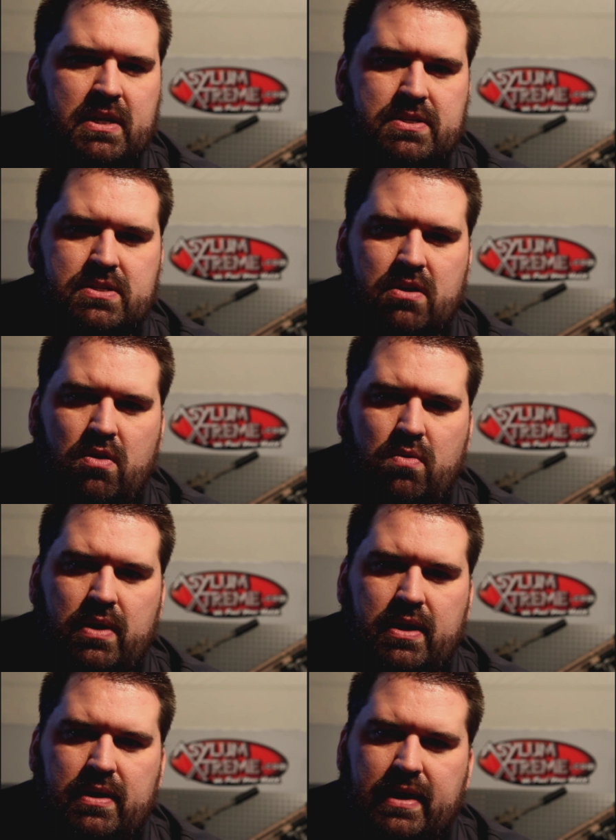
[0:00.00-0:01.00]
so,
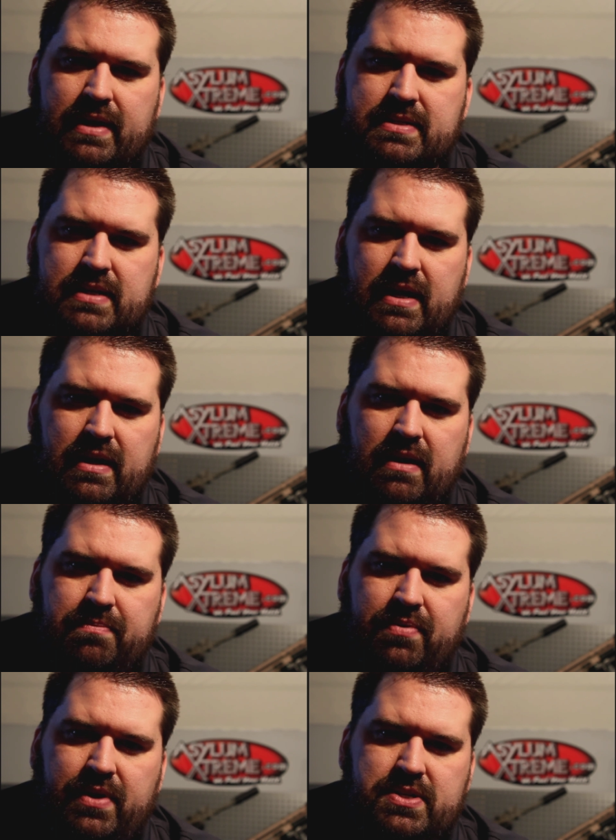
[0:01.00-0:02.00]
uh, like I said, I
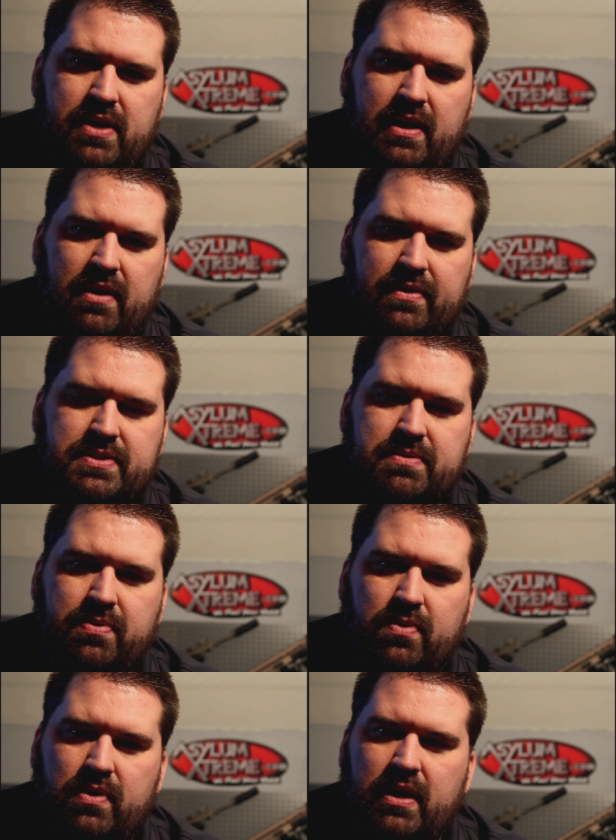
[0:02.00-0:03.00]
appreciate all the
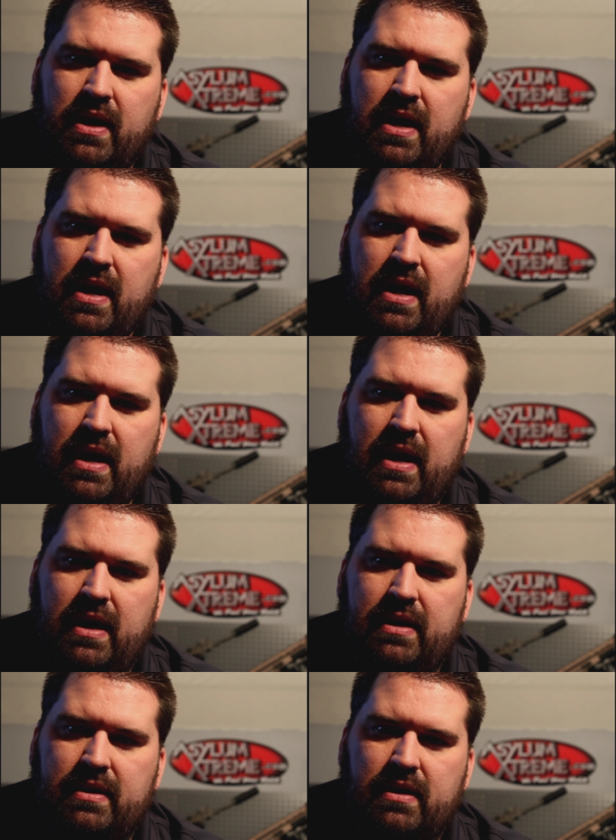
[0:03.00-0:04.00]
support
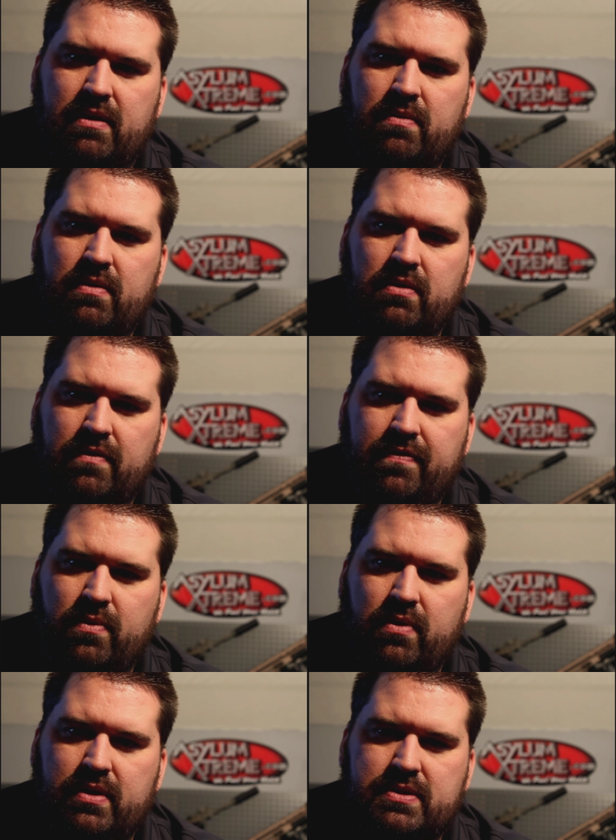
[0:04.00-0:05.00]
and uh, look
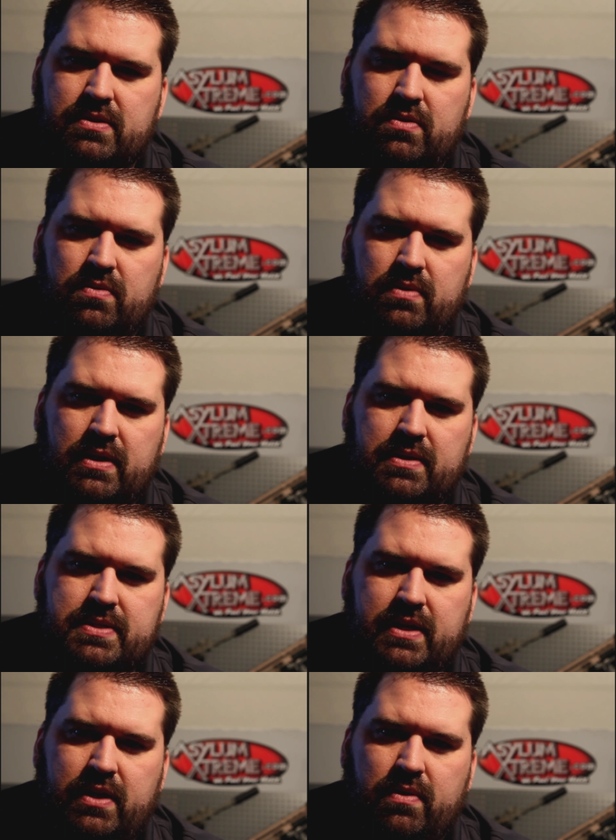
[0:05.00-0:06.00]
forward to uh,
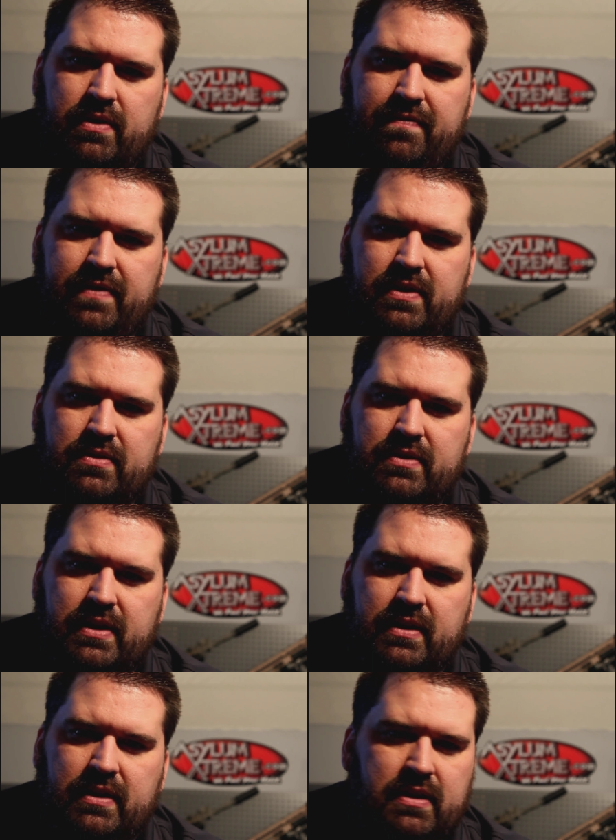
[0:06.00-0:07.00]
seeing you on the field.
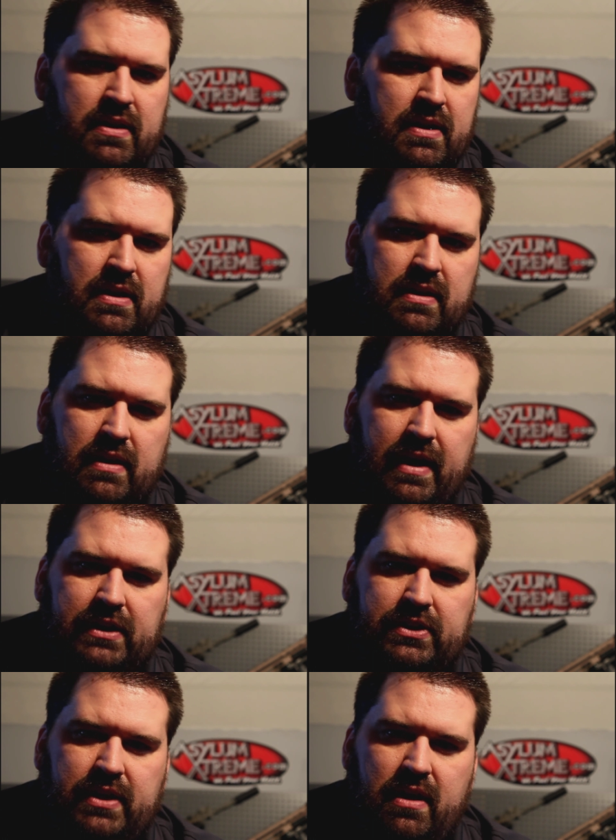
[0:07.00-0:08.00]
And
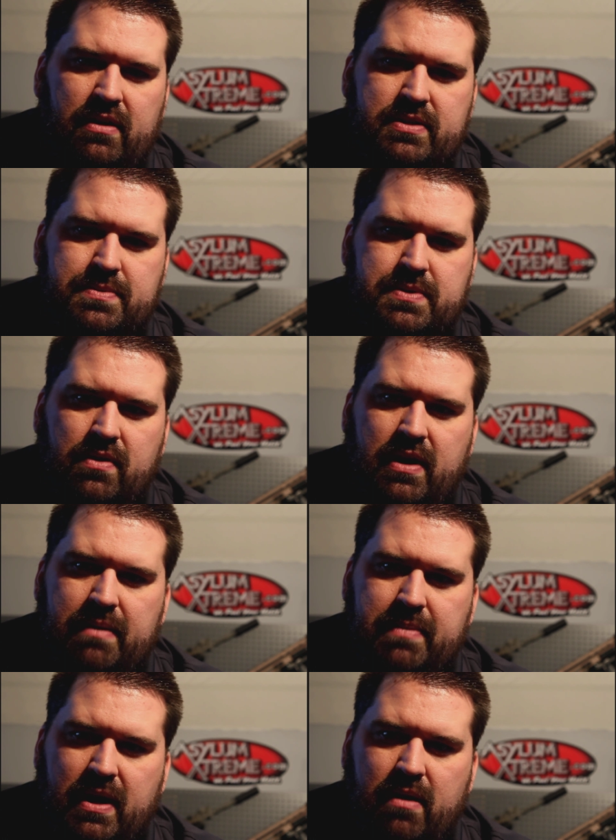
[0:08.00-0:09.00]
like, share,
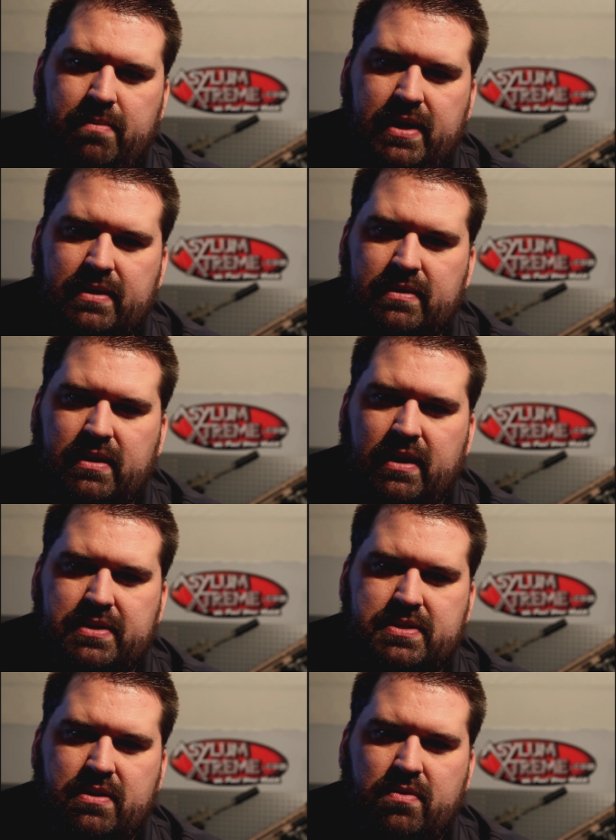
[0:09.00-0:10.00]
subscribe, comment, let us